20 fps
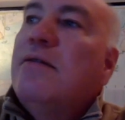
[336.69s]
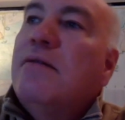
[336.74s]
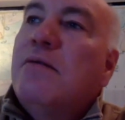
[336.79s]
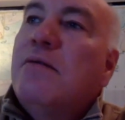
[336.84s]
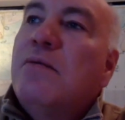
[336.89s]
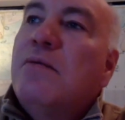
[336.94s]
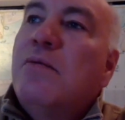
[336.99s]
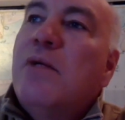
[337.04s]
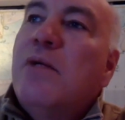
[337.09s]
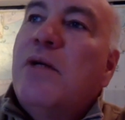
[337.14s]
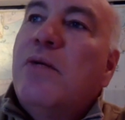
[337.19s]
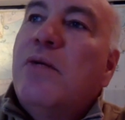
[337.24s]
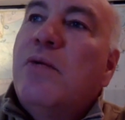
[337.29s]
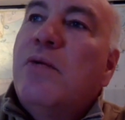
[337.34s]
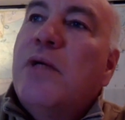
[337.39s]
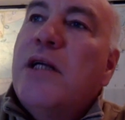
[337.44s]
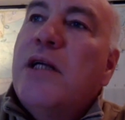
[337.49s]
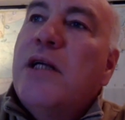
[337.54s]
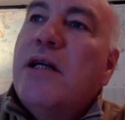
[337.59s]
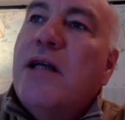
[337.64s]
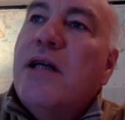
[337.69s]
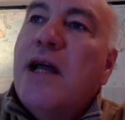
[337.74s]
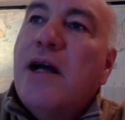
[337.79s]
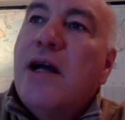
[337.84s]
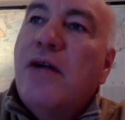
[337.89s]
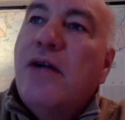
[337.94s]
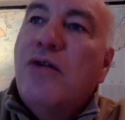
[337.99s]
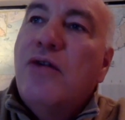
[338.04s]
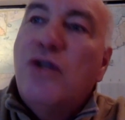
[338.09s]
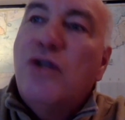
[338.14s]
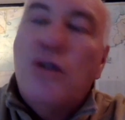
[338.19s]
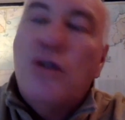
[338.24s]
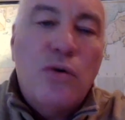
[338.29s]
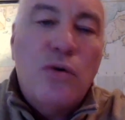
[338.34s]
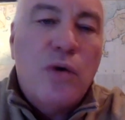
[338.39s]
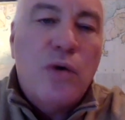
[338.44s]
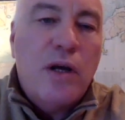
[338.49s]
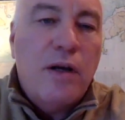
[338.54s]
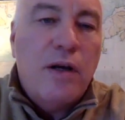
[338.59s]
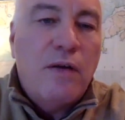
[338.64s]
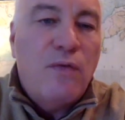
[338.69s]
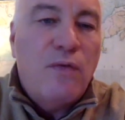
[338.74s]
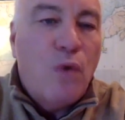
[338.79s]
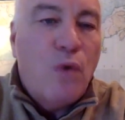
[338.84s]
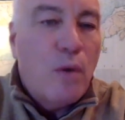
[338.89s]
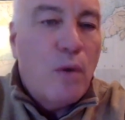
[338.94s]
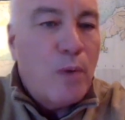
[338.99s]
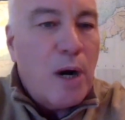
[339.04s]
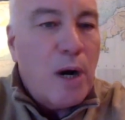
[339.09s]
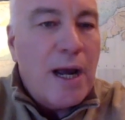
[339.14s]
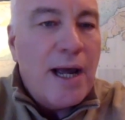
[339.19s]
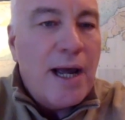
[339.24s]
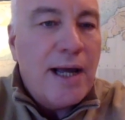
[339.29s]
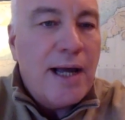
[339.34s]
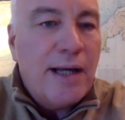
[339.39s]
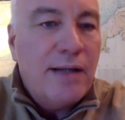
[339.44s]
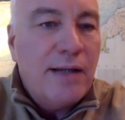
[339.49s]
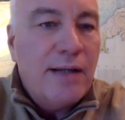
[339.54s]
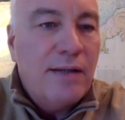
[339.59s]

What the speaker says: We went down to Fort Bragg,